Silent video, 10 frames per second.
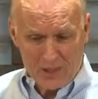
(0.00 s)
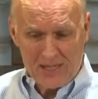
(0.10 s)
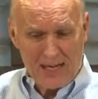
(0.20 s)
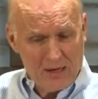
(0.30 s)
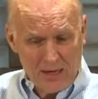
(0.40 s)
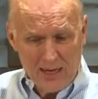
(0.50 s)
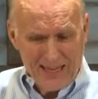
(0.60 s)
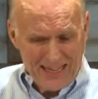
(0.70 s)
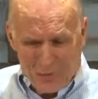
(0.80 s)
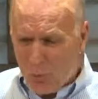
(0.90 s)
and
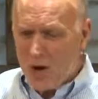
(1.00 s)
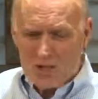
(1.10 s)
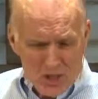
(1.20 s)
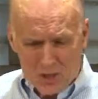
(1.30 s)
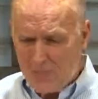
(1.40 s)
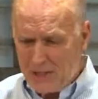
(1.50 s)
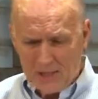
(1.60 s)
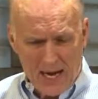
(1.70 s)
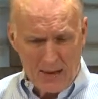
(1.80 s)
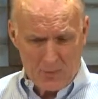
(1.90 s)
he wants to spend
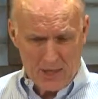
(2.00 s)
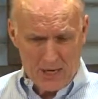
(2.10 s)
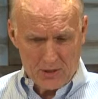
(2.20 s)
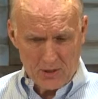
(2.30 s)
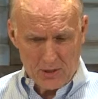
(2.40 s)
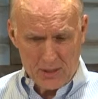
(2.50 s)
time with us.